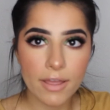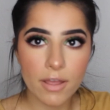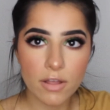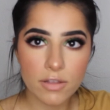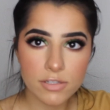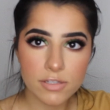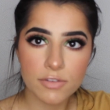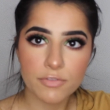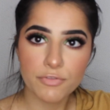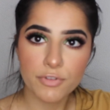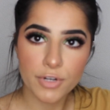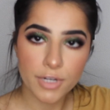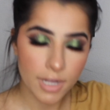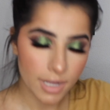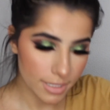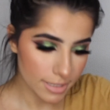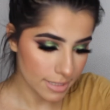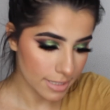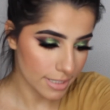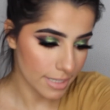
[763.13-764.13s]
I also
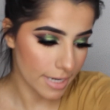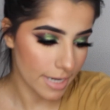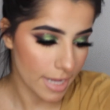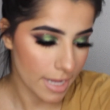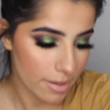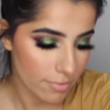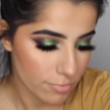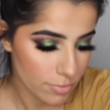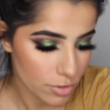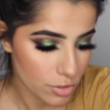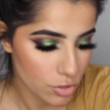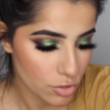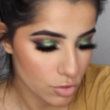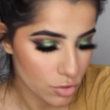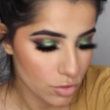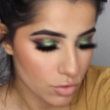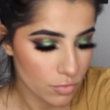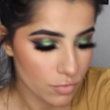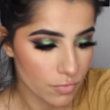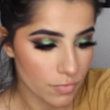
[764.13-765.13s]
forgot that I have this
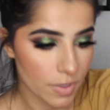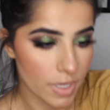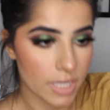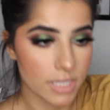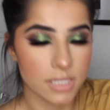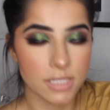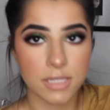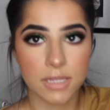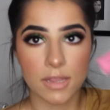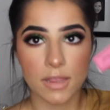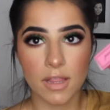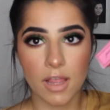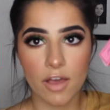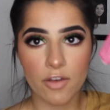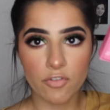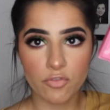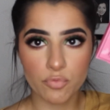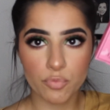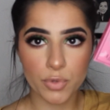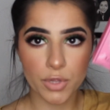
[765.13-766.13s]
Too Faced
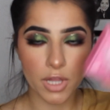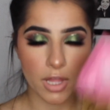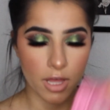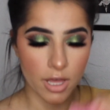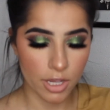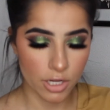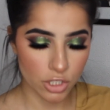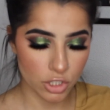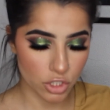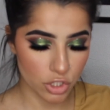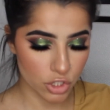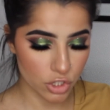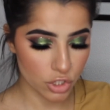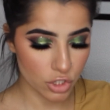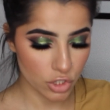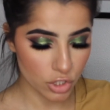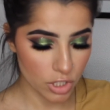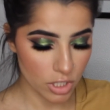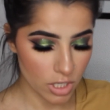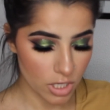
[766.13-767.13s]
Love
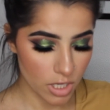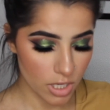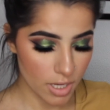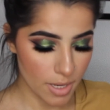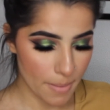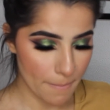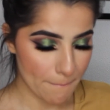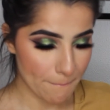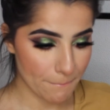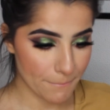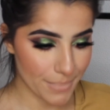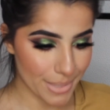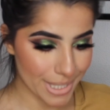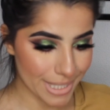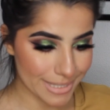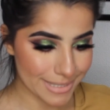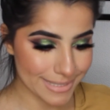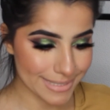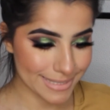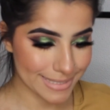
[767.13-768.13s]
Blush,
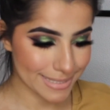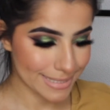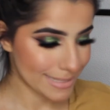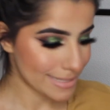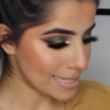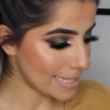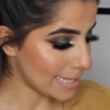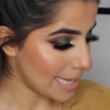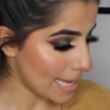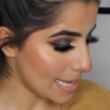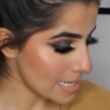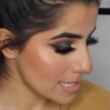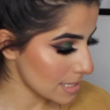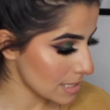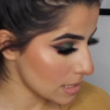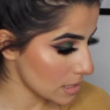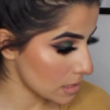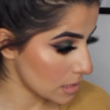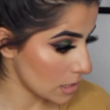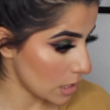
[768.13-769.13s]
but I
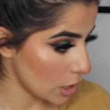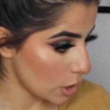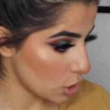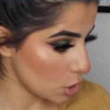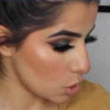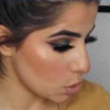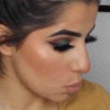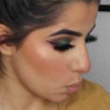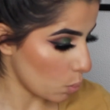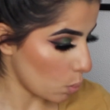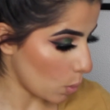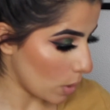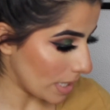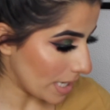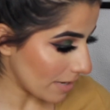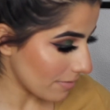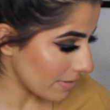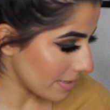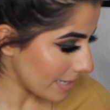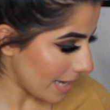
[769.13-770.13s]
guess it's
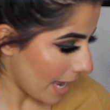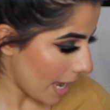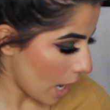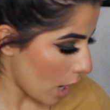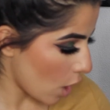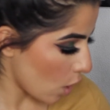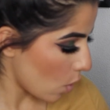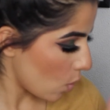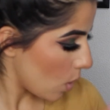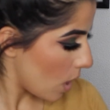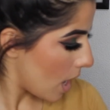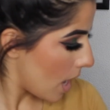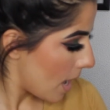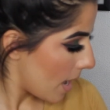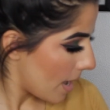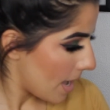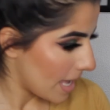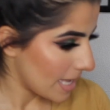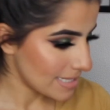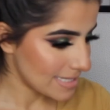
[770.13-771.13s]
whatever now.
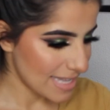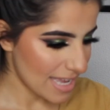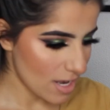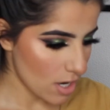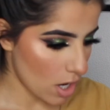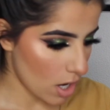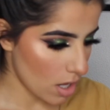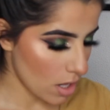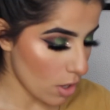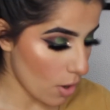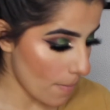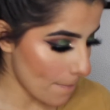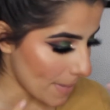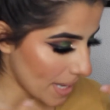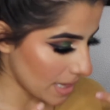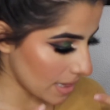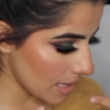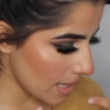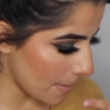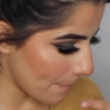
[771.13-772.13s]
Is that all? On
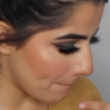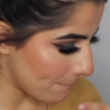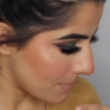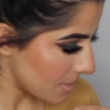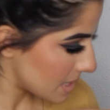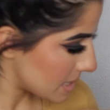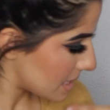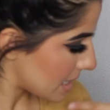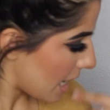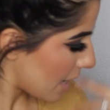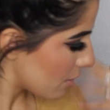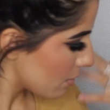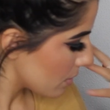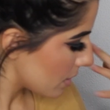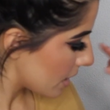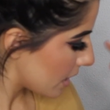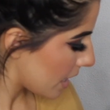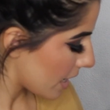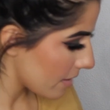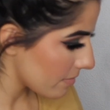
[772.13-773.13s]
my lips, I
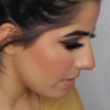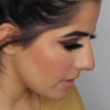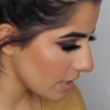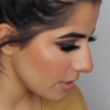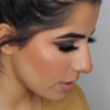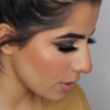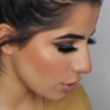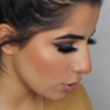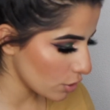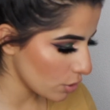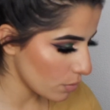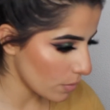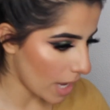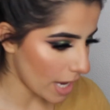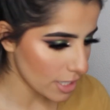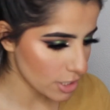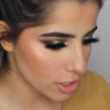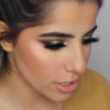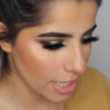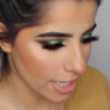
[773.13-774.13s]
don't think I have anything new.
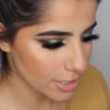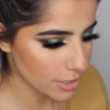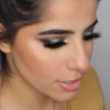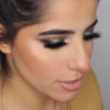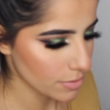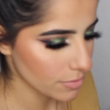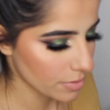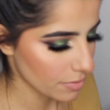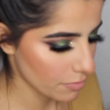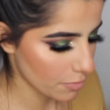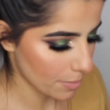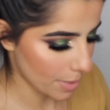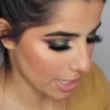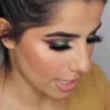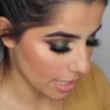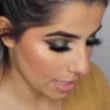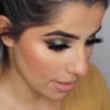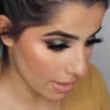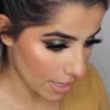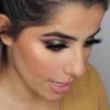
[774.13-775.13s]
Actually, I do. Never
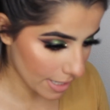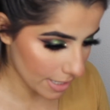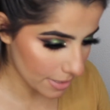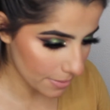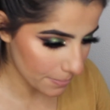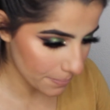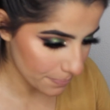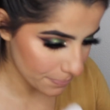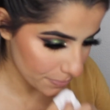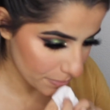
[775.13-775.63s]
mind, I lied.